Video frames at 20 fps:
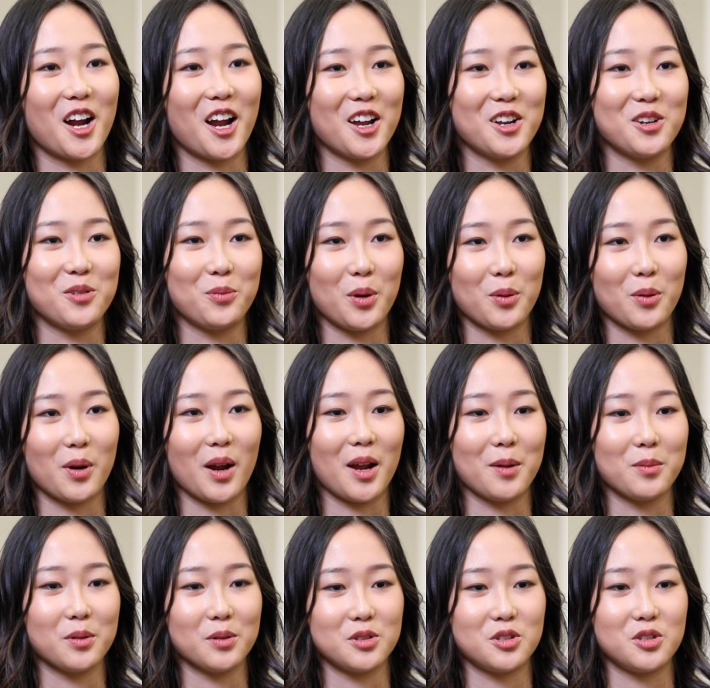and we were
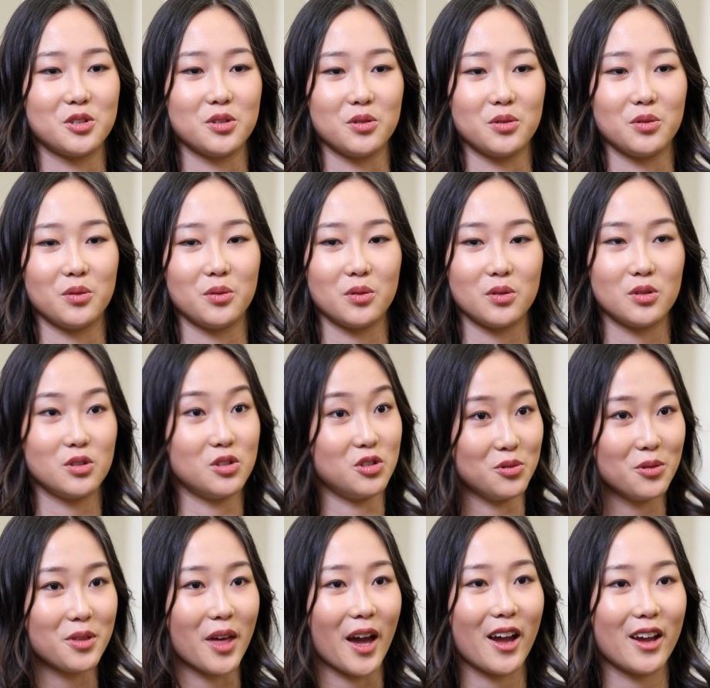able to
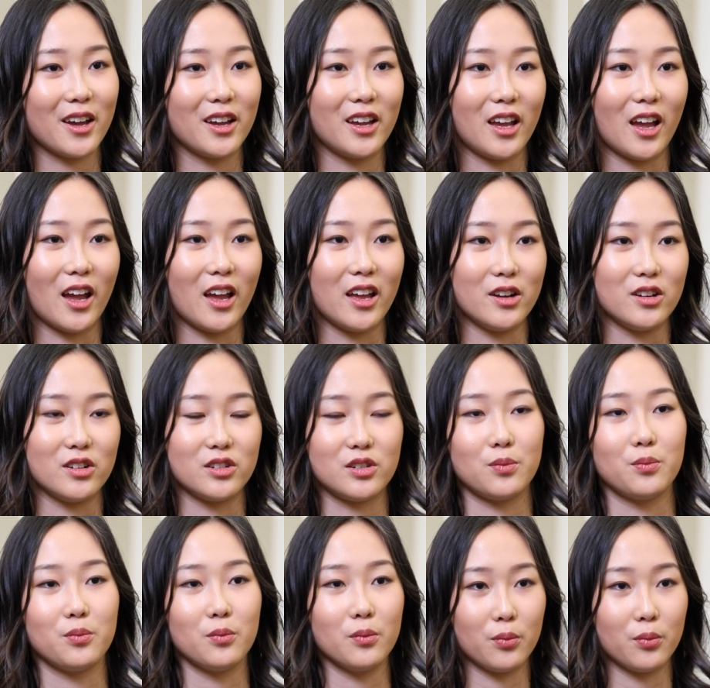do that and